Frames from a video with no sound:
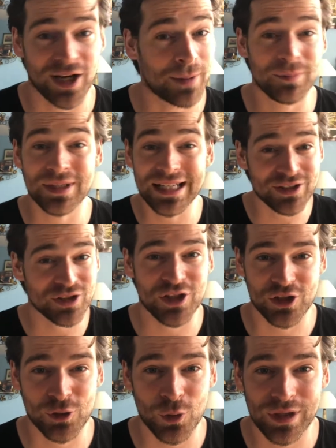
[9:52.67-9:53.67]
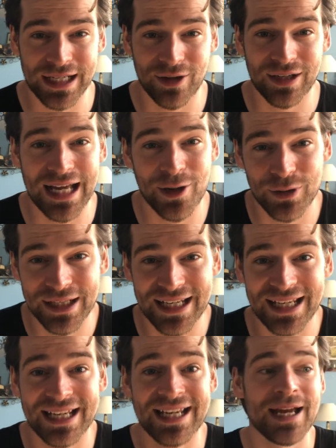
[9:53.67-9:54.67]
I'm literally just talking out loud here,